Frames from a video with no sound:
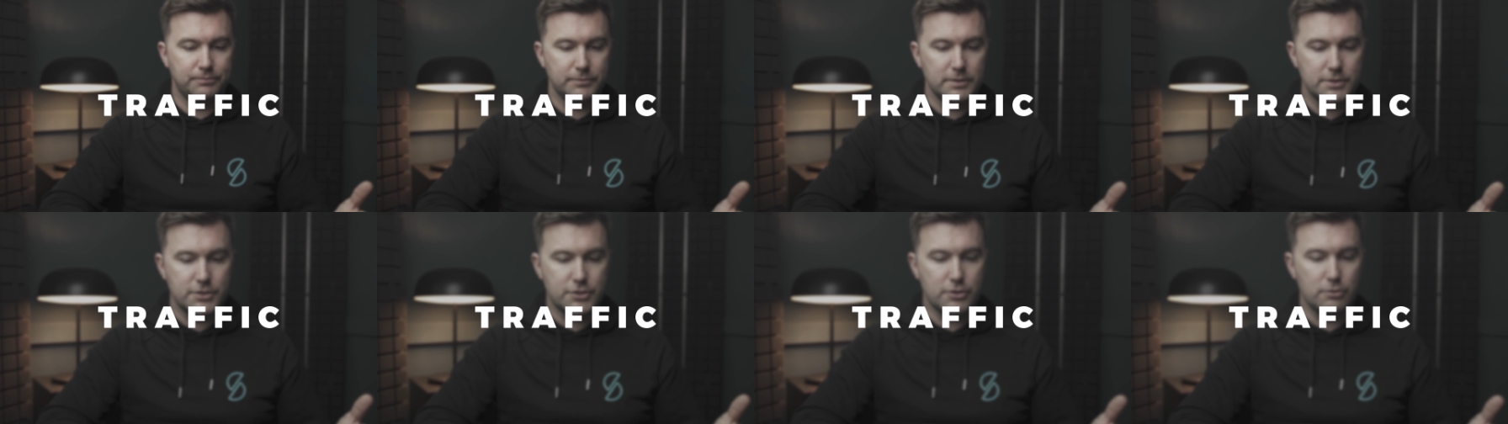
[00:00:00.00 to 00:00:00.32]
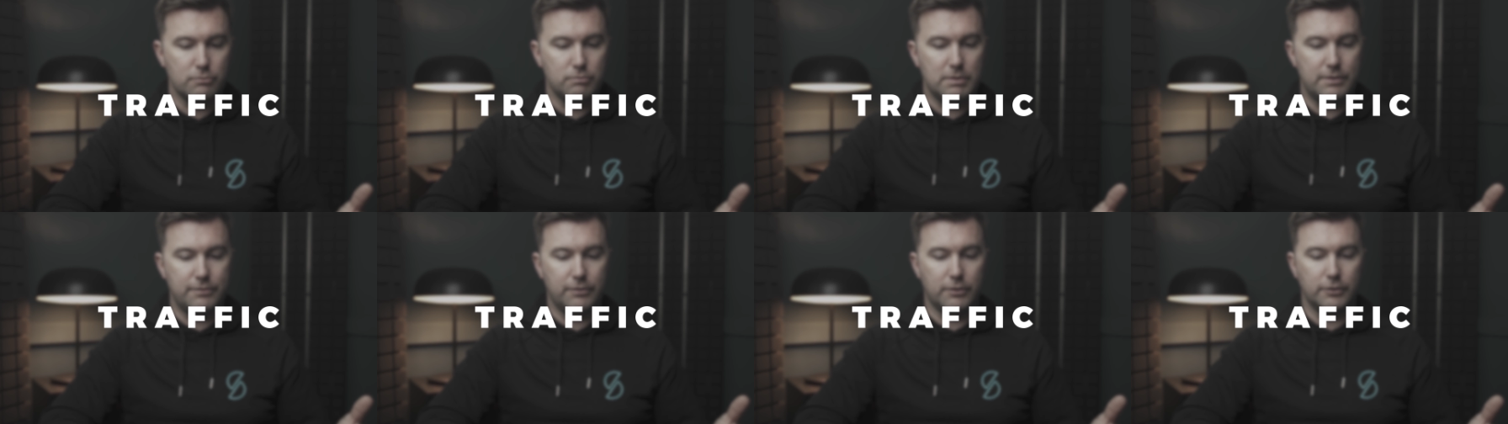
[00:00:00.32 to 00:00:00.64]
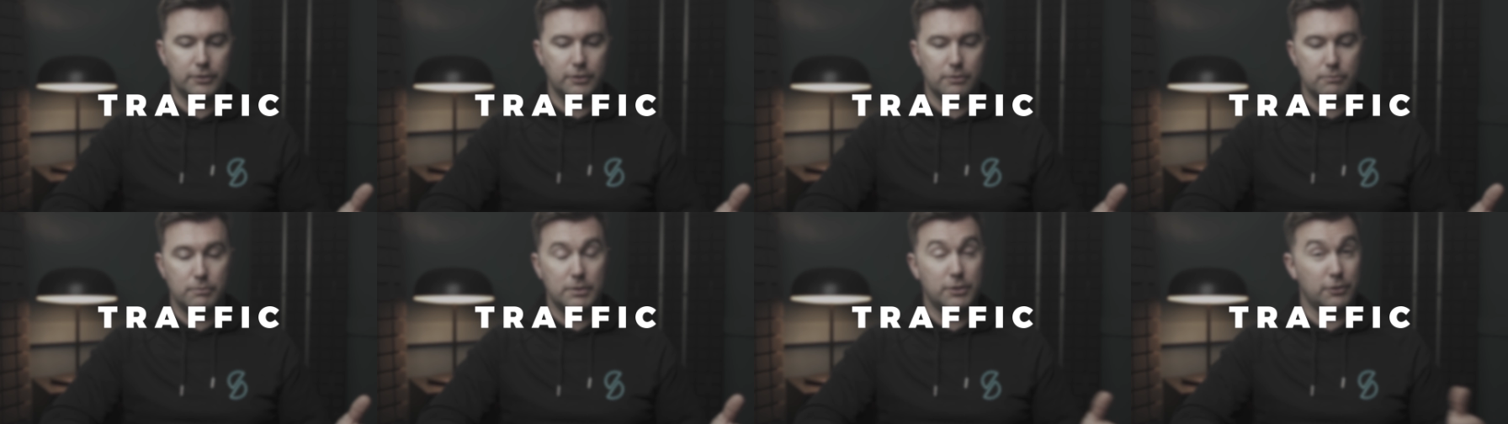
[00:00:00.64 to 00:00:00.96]
so we
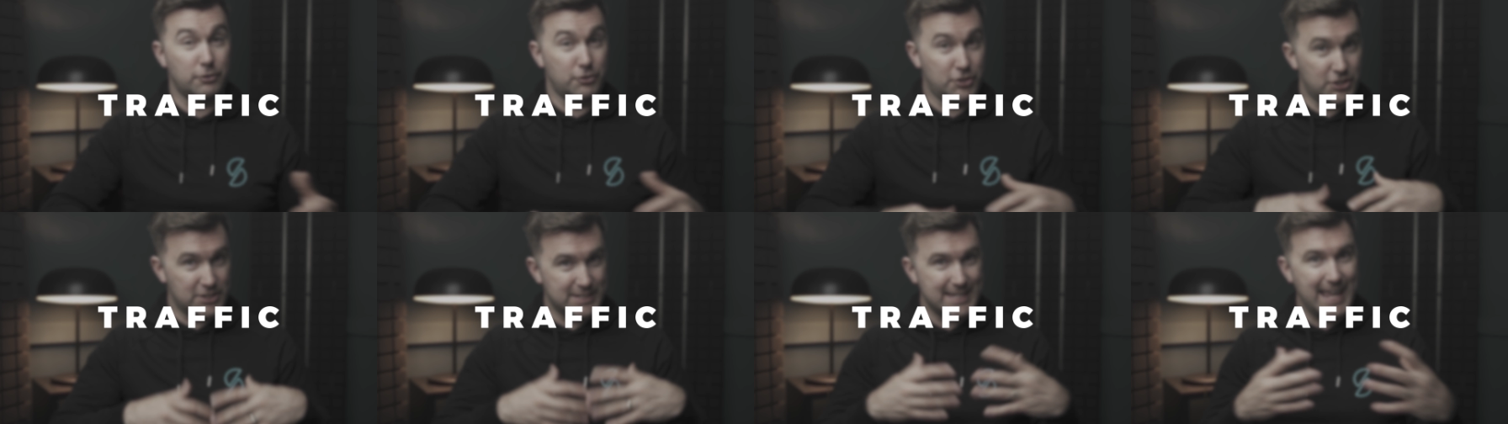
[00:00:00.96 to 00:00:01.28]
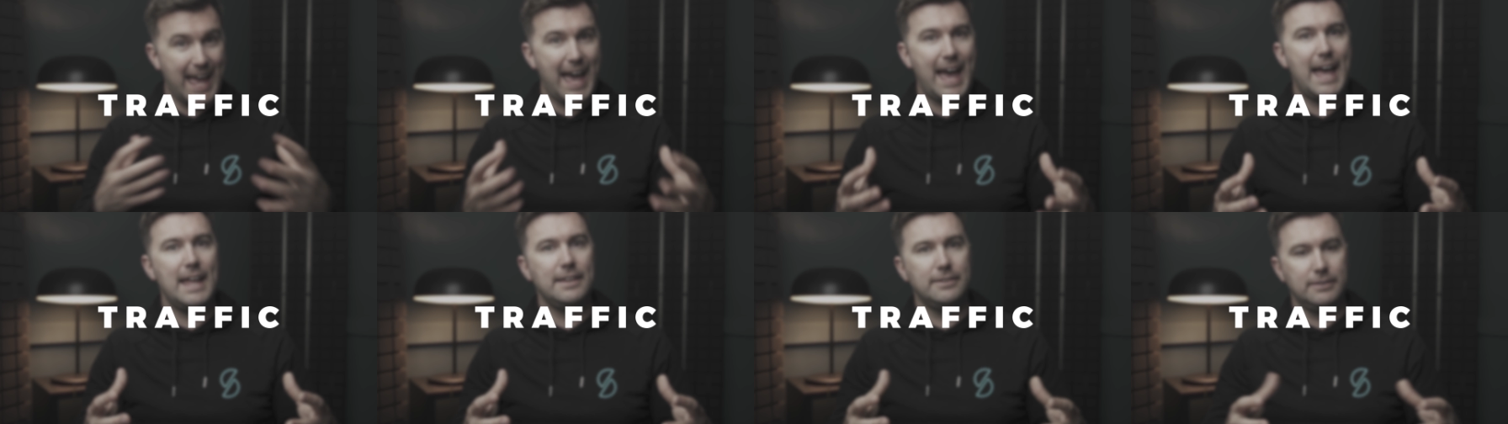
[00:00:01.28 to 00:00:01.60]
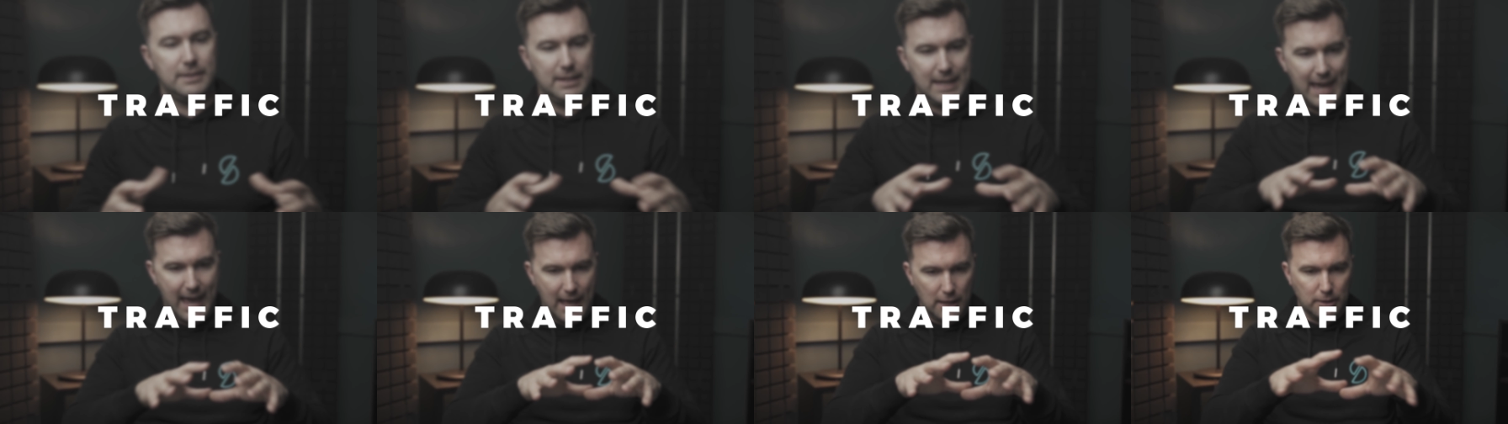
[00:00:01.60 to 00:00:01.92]
understand
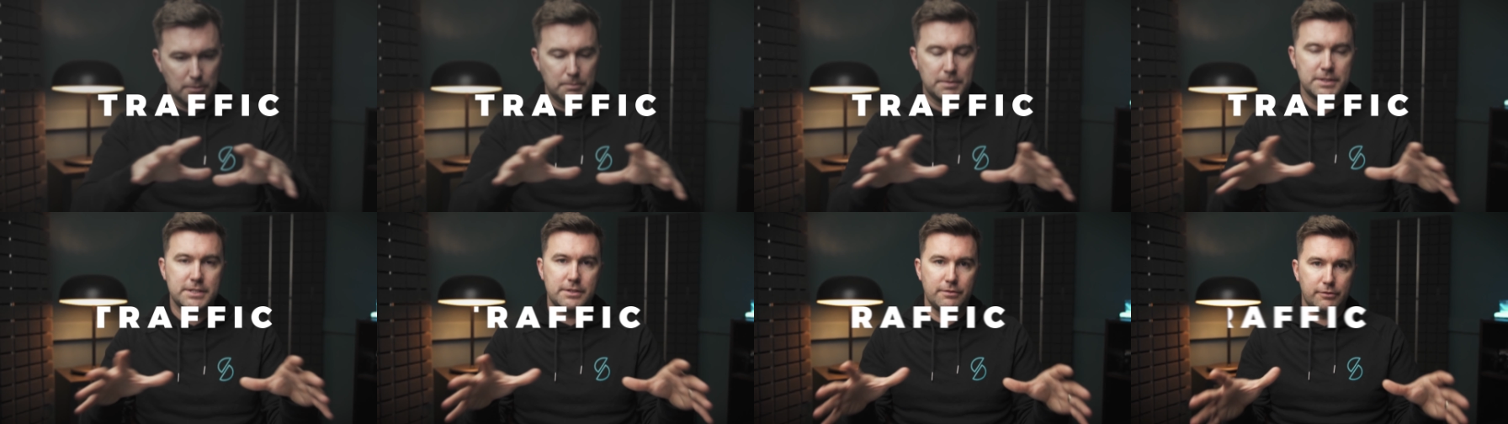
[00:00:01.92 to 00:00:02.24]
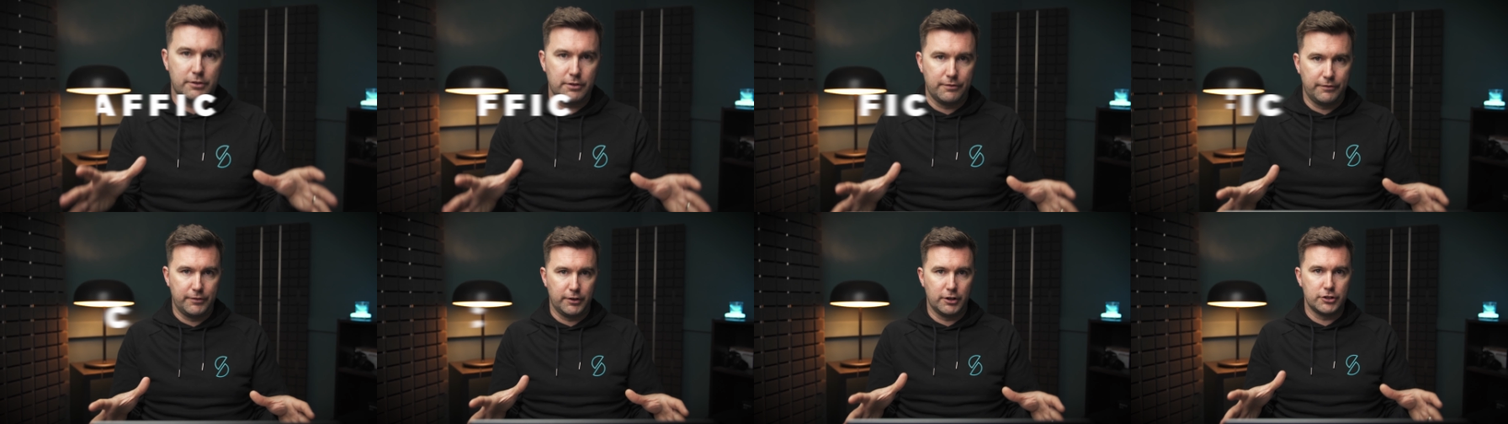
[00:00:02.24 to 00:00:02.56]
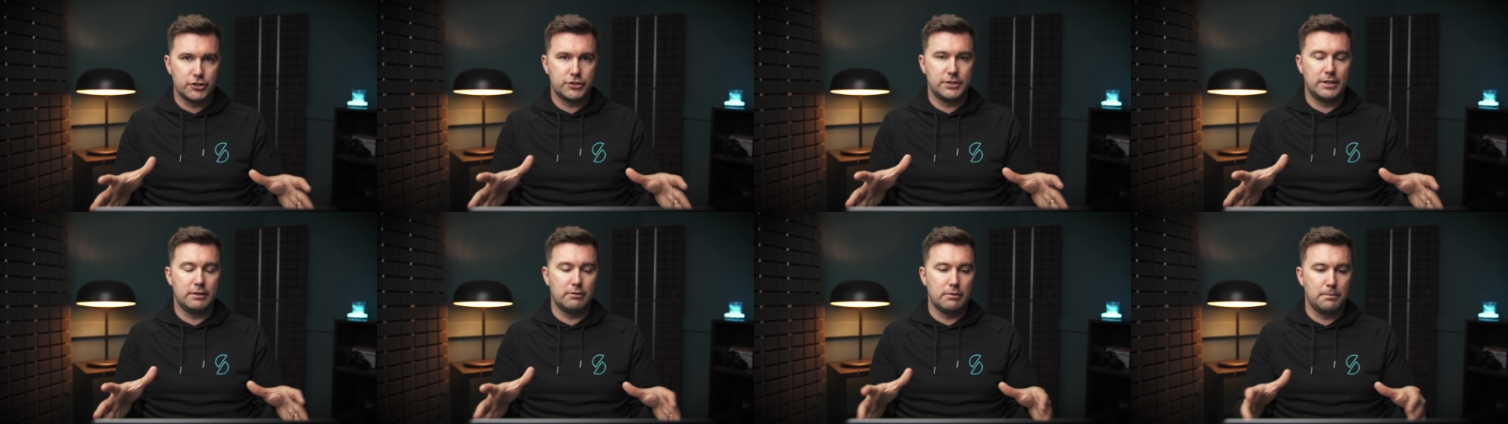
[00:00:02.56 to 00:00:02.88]
the elements of
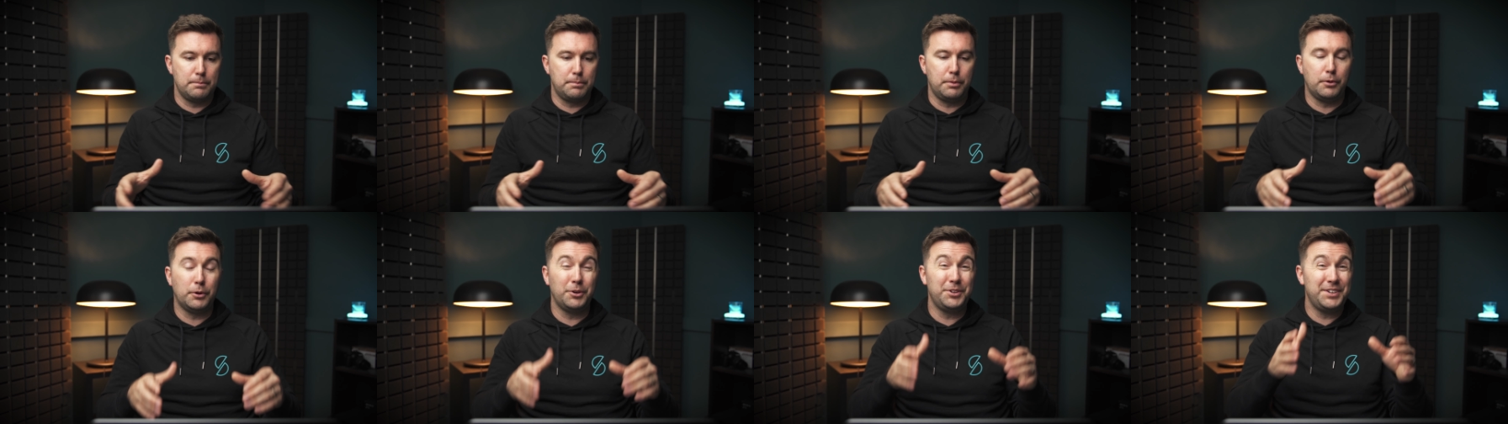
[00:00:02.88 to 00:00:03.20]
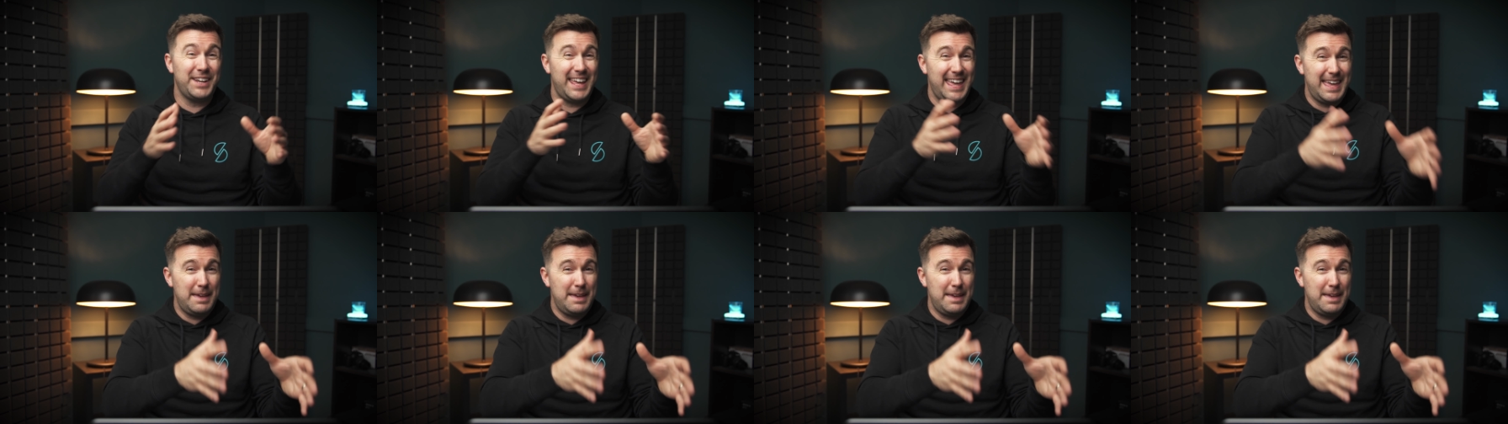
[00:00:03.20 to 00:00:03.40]
conversion that are important,